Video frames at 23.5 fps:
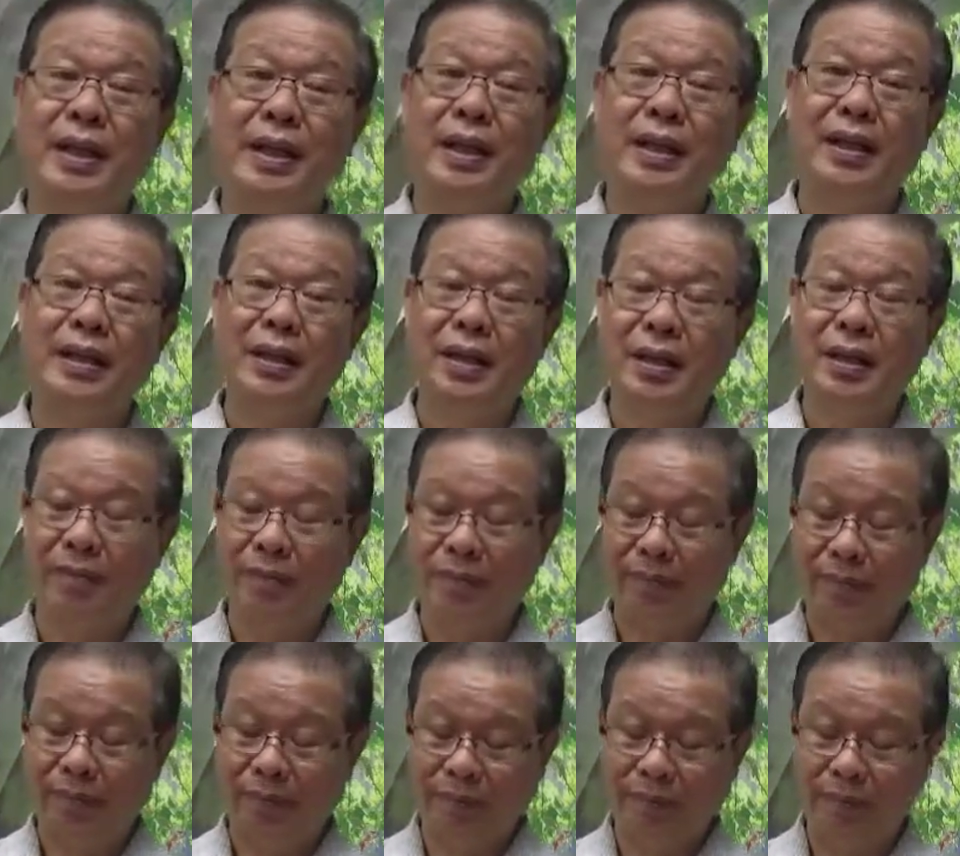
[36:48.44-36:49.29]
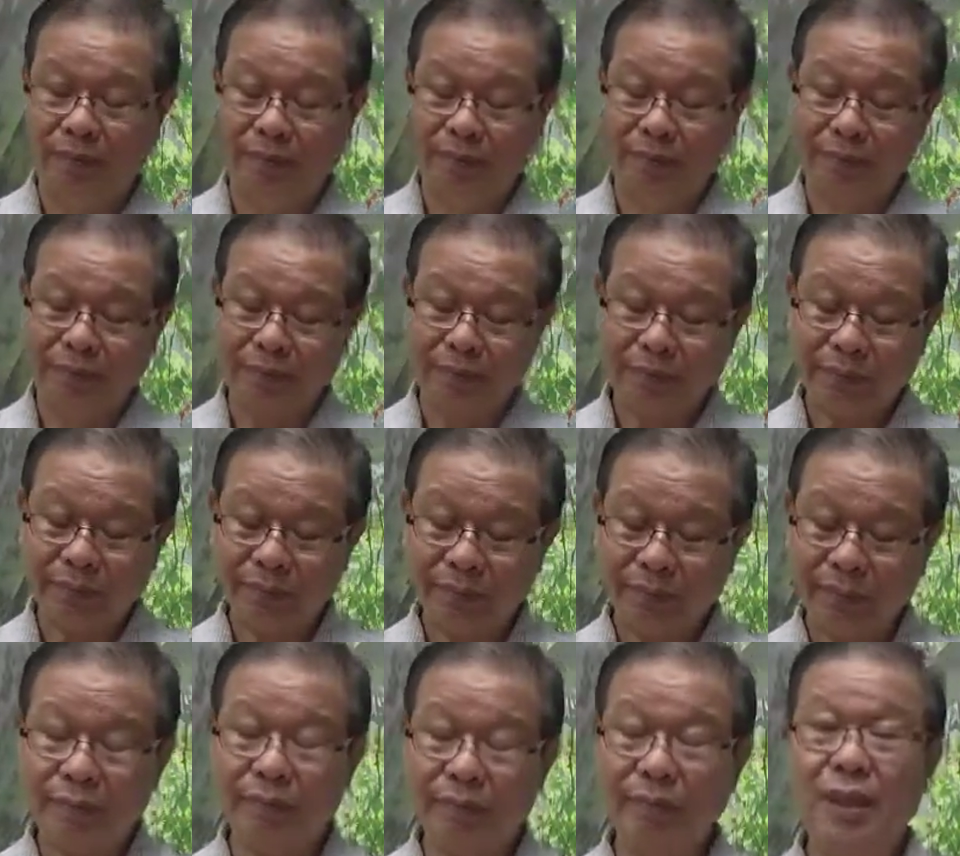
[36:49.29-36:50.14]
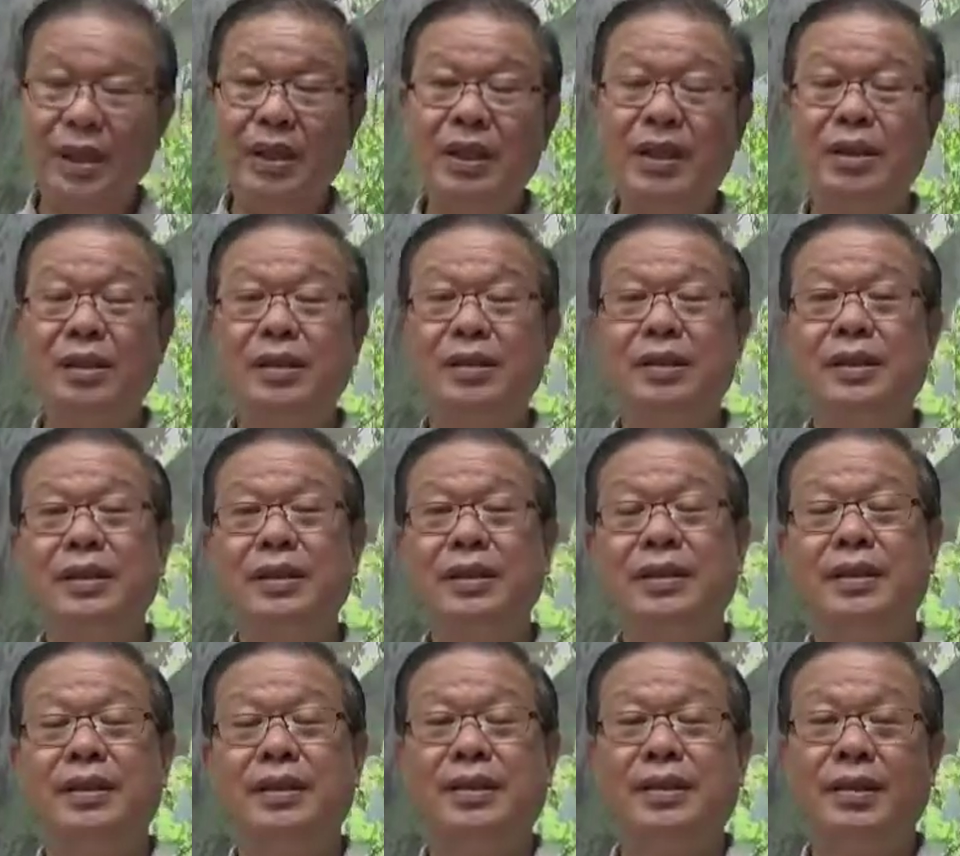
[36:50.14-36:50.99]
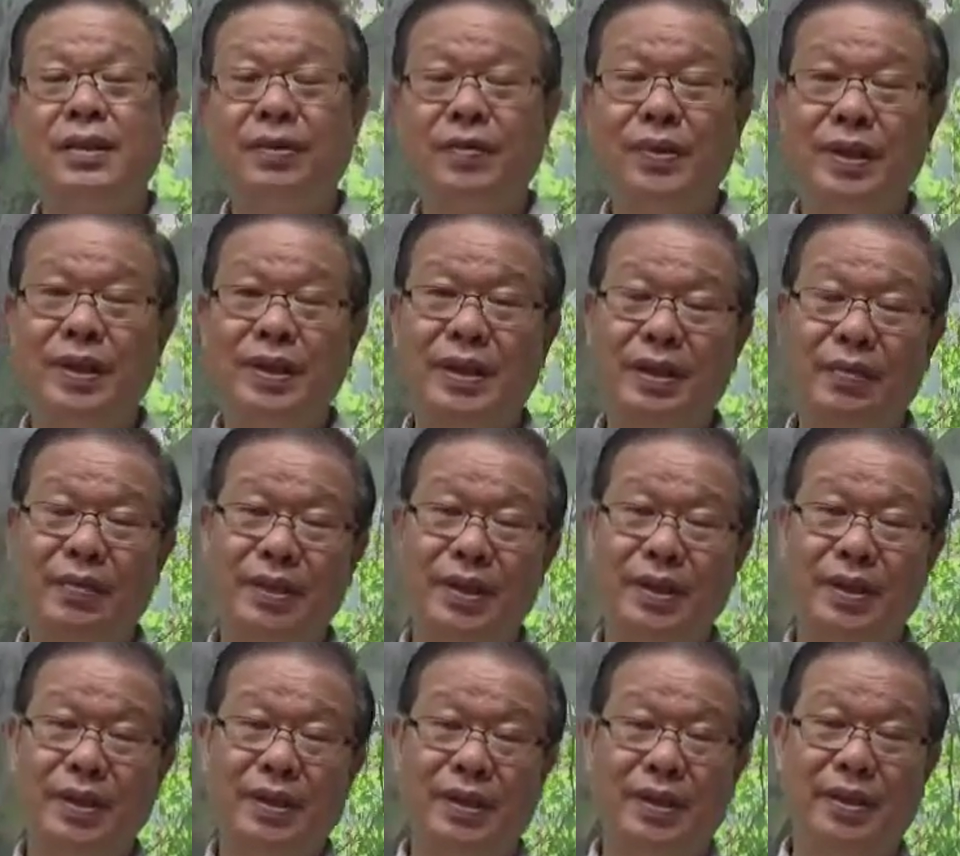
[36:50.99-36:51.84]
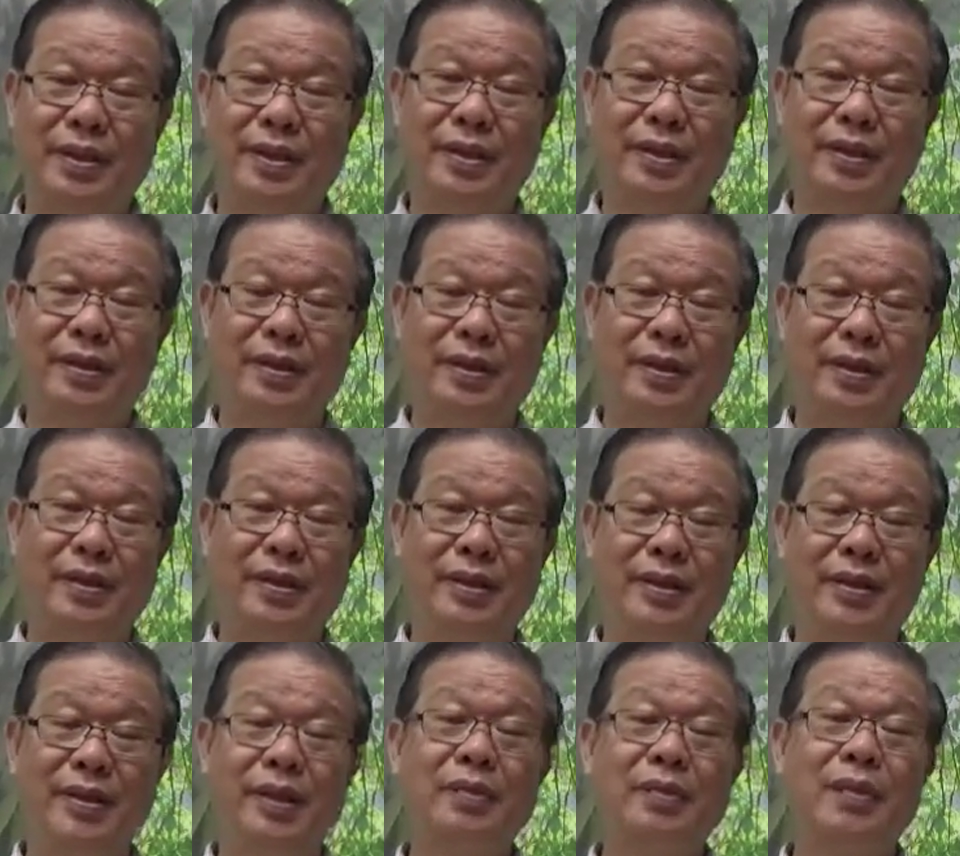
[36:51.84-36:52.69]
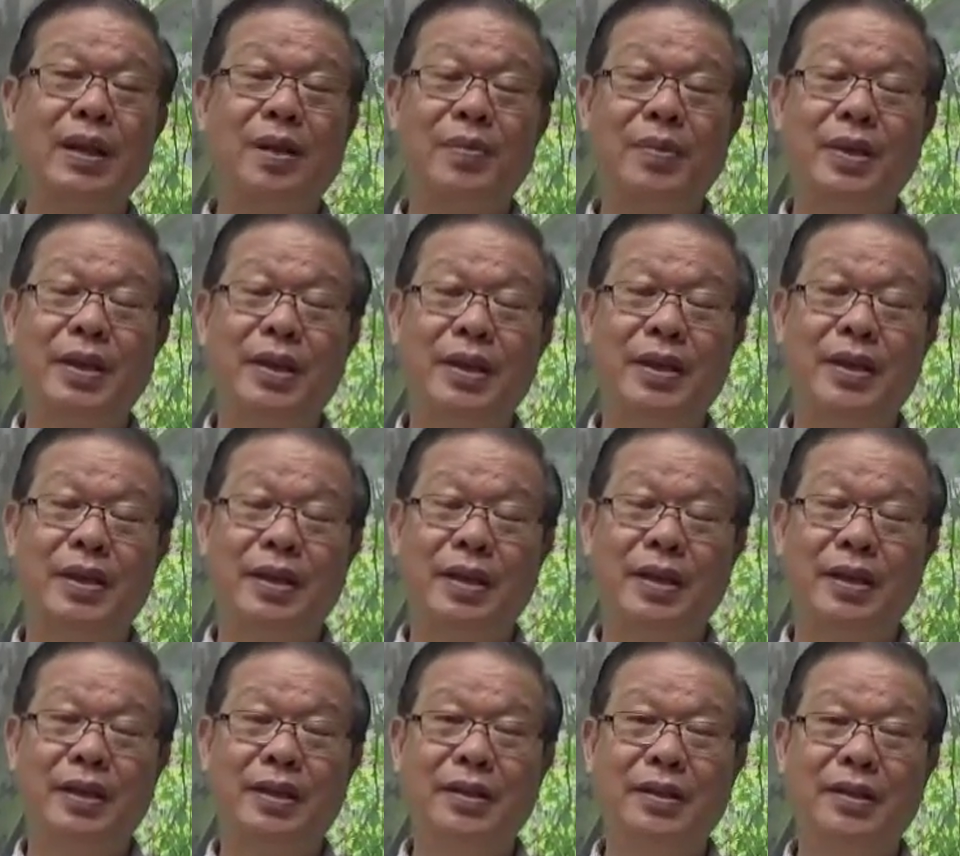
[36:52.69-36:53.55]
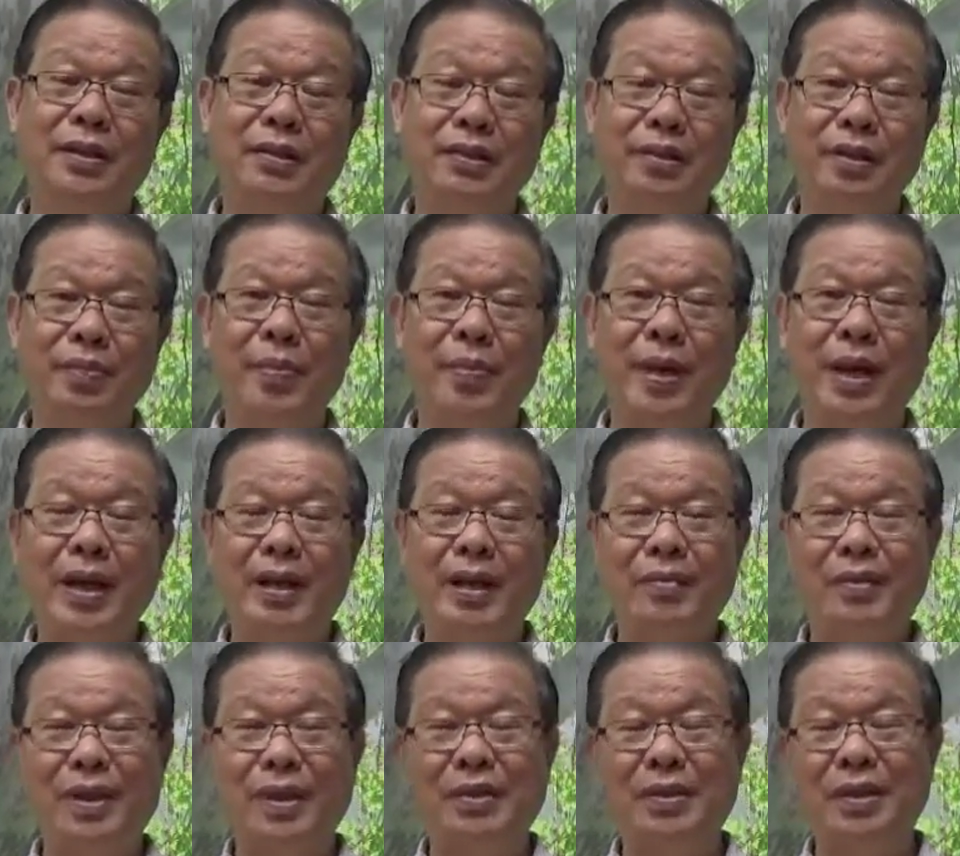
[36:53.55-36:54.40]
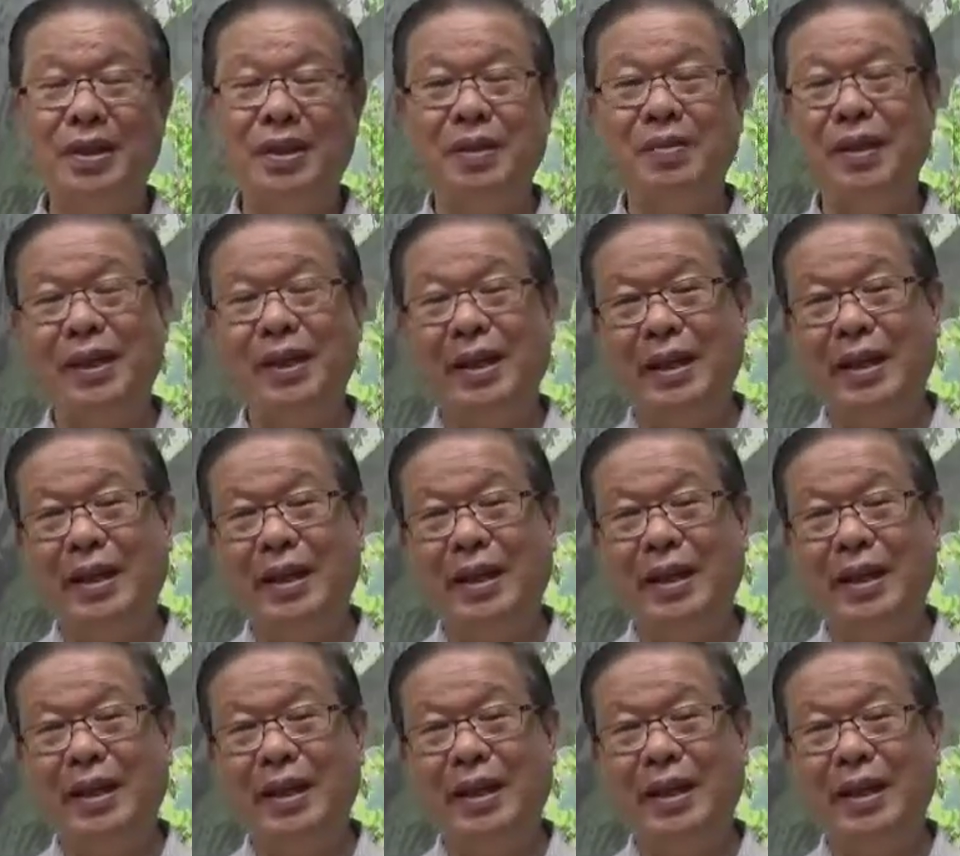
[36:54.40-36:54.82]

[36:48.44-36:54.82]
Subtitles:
And then a little distance away, someone sees him coming and then talks bad about him.